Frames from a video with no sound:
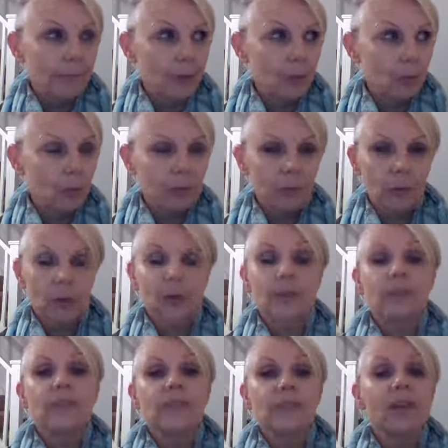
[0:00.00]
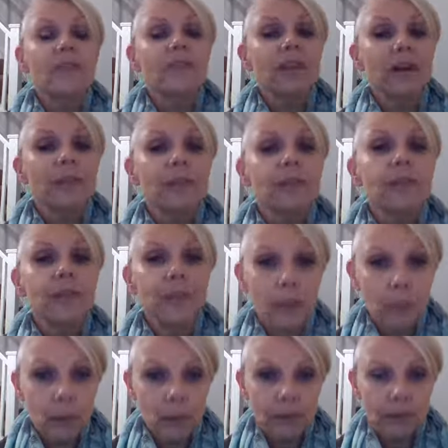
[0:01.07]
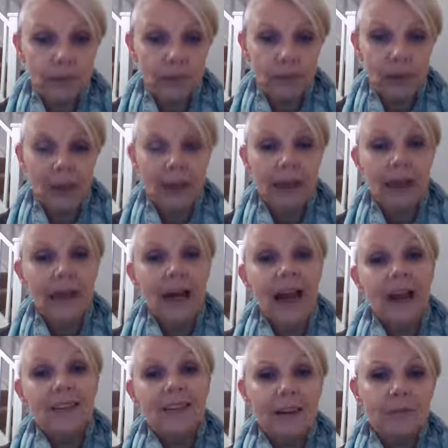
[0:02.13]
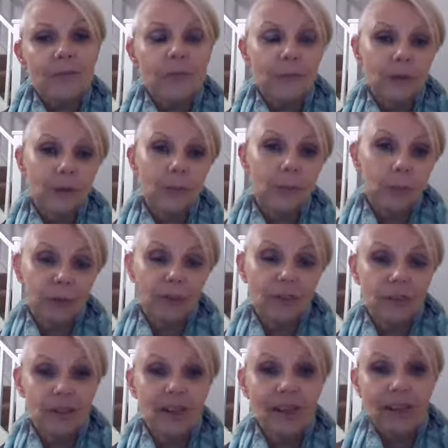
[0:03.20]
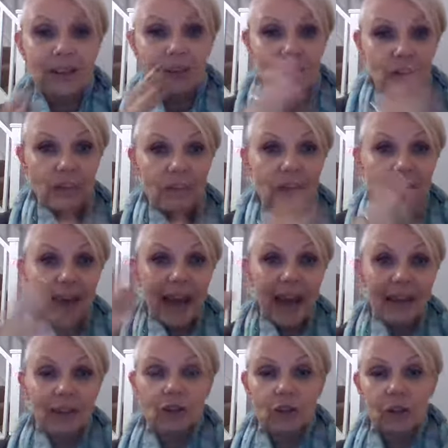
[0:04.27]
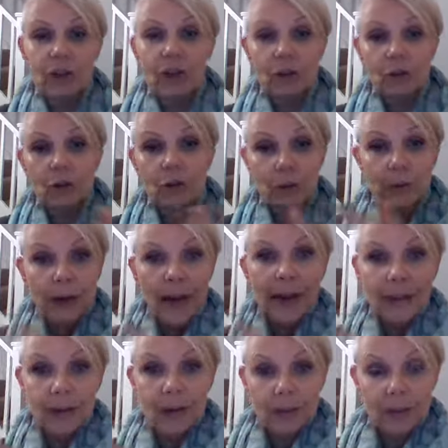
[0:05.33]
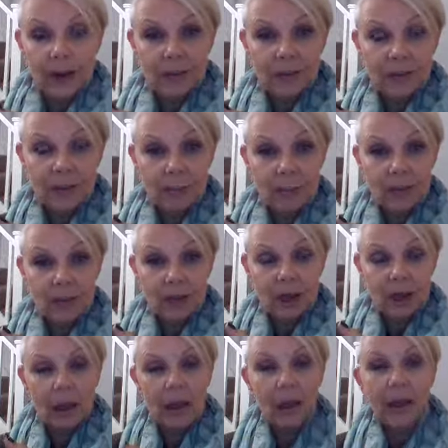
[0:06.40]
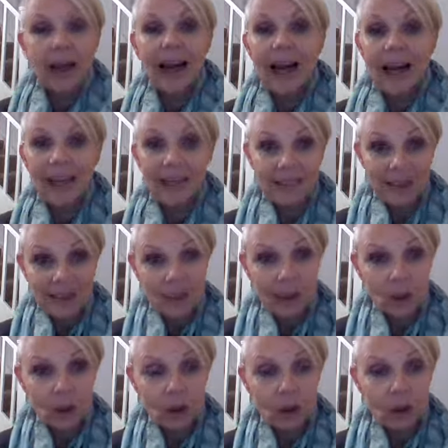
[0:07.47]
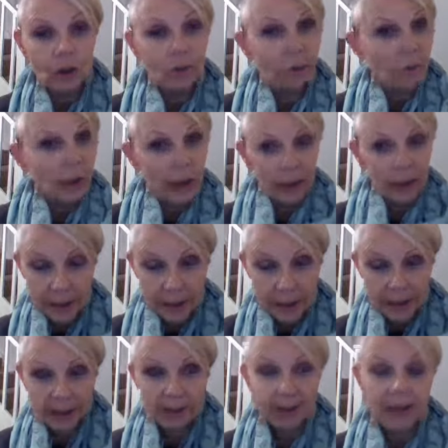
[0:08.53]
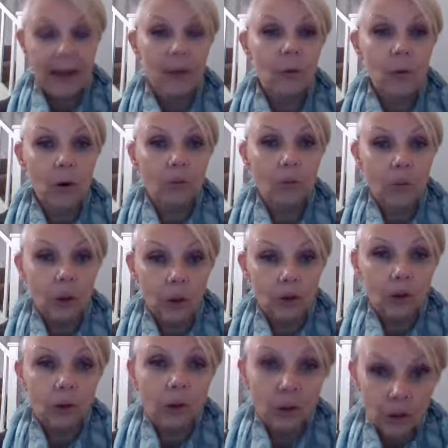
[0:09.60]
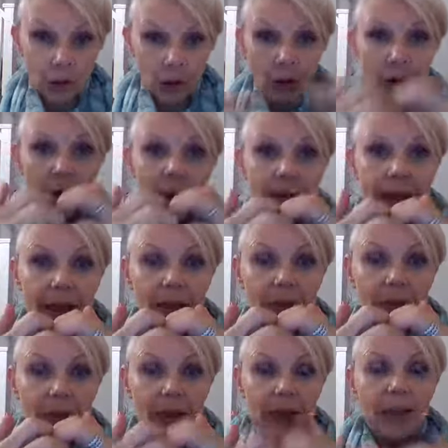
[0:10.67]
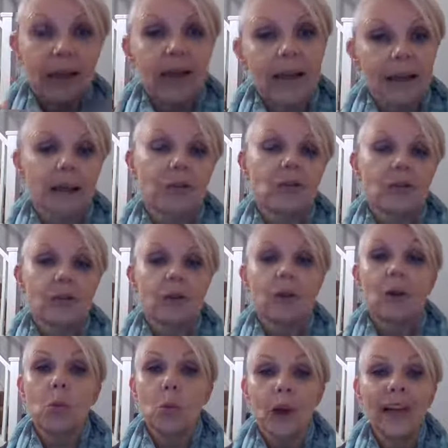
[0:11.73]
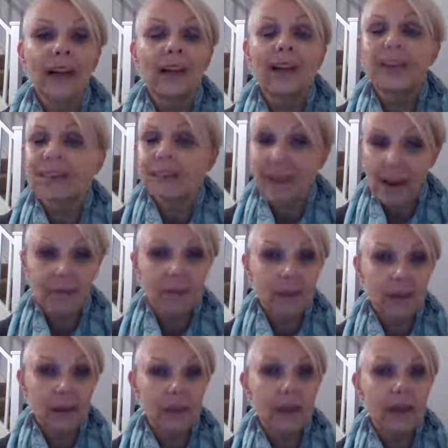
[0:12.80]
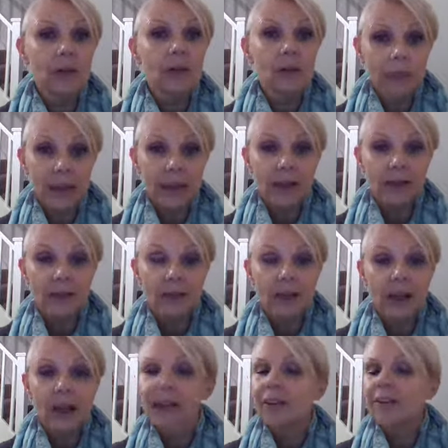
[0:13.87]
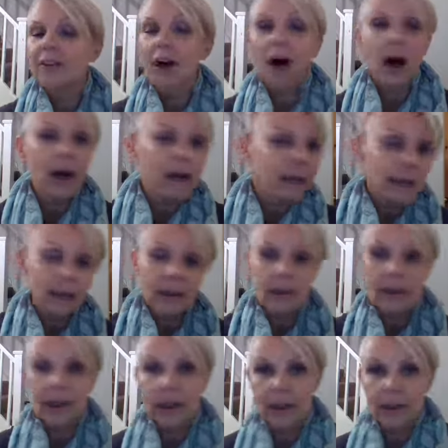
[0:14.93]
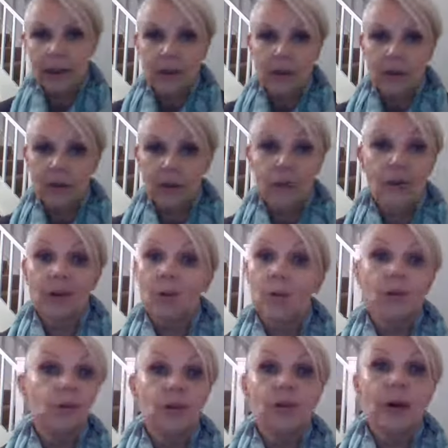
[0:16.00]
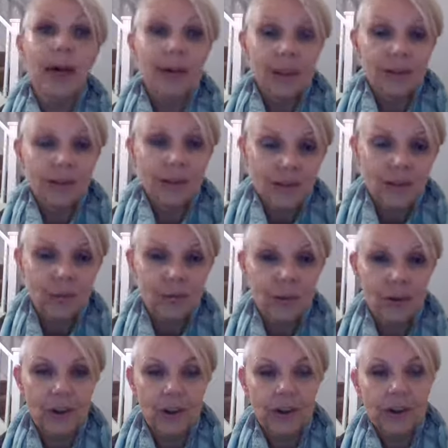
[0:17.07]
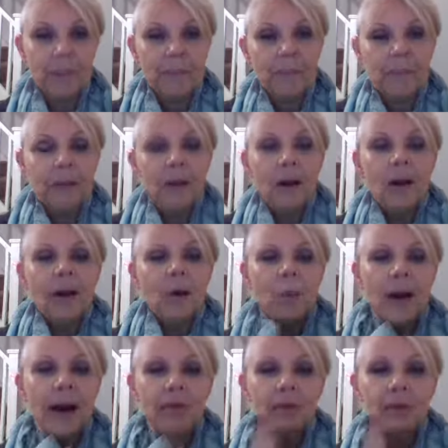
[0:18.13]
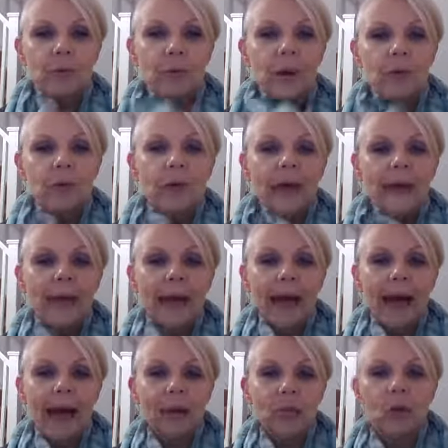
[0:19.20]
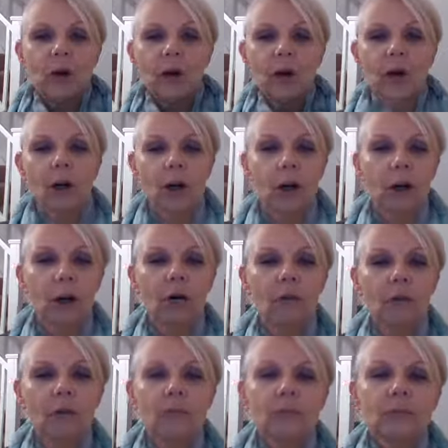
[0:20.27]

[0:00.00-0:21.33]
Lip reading: what's the word? Self-fulfilling prophecy. And self-fulfilling prophecy is just an energy that you create around something, and it's in you, it radiates out of you, your child connects with it, and history will definitely repeat. It's highly unlikely that history will do anything different. Whereas when we can work on